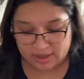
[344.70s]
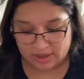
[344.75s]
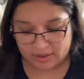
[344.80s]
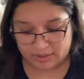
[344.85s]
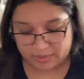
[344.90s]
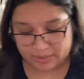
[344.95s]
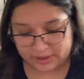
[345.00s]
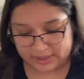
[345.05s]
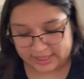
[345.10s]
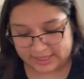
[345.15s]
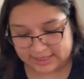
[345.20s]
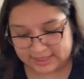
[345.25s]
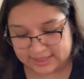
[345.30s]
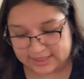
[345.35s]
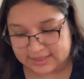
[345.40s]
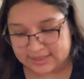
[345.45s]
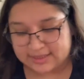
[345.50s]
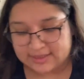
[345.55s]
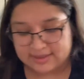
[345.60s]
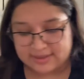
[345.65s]
But
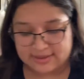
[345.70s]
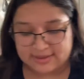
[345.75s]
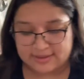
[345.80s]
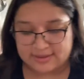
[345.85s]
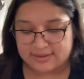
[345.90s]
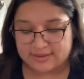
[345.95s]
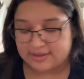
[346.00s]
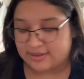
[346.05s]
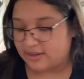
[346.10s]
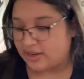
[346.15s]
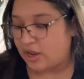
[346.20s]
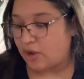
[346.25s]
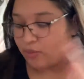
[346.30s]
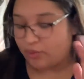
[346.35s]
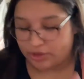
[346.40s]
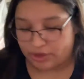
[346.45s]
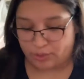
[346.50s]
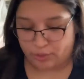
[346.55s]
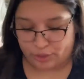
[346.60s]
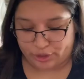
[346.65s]
that's not what
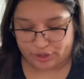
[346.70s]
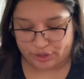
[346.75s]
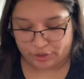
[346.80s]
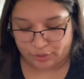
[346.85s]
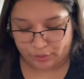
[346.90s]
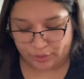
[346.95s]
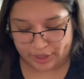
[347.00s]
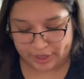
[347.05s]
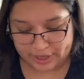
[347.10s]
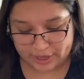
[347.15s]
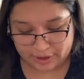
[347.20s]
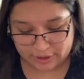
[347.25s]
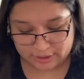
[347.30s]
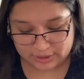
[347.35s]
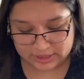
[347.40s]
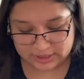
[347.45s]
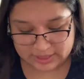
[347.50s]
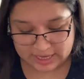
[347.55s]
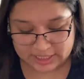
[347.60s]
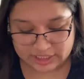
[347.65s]
I'm working on right now,
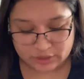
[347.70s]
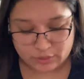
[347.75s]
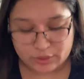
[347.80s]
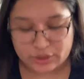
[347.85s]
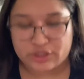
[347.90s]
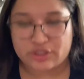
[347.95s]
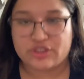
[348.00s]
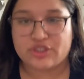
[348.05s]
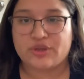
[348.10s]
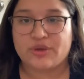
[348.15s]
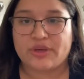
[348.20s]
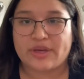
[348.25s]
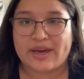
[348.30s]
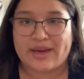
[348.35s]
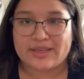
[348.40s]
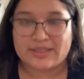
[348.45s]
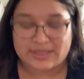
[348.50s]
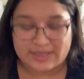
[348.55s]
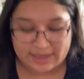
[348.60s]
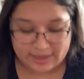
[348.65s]
so I just wanted to show you
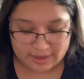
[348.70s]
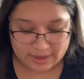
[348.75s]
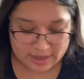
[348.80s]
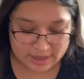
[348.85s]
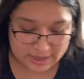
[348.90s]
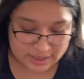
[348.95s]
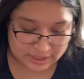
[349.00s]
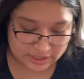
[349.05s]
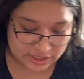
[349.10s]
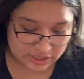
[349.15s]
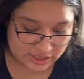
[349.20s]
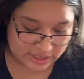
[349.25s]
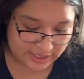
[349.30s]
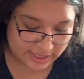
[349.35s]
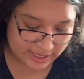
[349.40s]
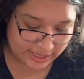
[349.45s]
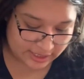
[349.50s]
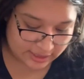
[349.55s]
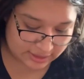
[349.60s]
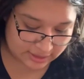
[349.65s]
guys that, just in
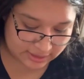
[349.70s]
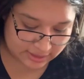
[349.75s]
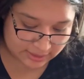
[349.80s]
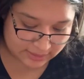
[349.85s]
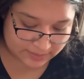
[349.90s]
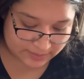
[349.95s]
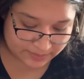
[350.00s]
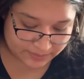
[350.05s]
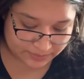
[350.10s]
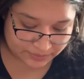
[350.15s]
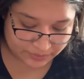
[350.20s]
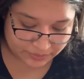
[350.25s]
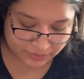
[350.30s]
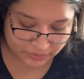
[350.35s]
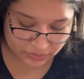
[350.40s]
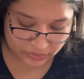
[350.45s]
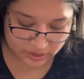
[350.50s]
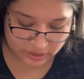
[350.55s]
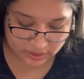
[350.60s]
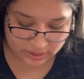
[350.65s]
case,
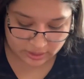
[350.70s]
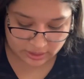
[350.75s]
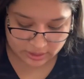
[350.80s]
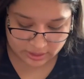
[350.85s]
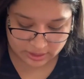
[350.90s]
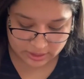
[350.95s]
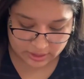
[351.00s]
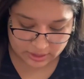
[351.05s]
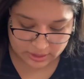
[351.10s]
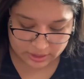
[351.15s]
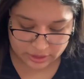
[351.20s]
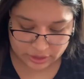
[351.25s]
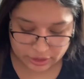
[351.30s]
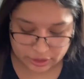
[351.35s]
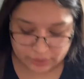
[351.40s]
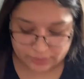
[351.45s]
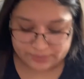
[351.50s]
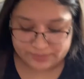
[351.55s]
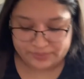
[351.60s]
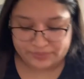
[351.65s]
you know,
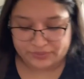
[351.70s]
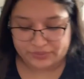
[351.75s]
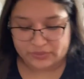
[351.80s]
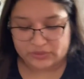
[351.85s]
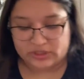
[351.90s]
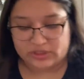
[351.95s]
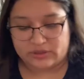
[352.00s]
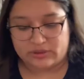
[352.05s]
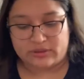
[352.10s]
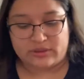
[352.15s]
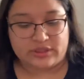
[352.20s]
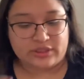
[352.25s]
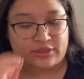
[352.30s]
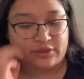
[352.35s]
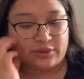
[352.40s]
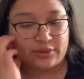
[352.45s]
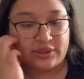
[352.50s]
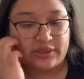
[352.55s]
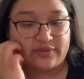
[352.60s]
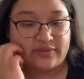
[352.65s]
to see or
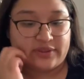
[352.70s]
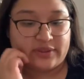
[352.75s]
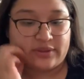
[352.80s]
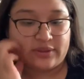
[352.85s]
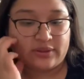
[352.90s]
whatever.